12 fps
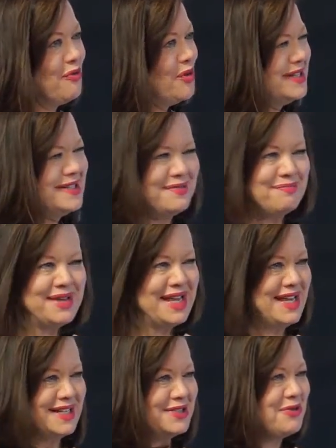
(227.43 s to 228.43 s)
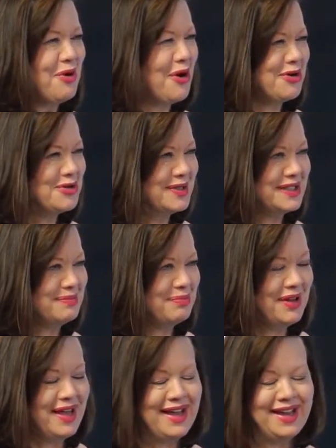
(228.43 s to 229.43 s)
wasn't me. It's so hard to
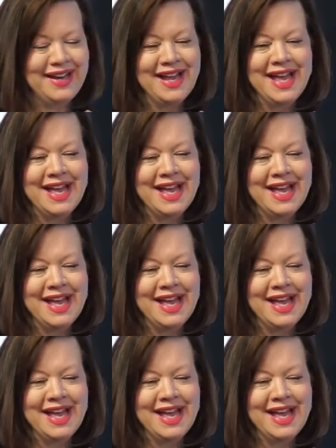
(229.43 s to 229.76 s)
explain.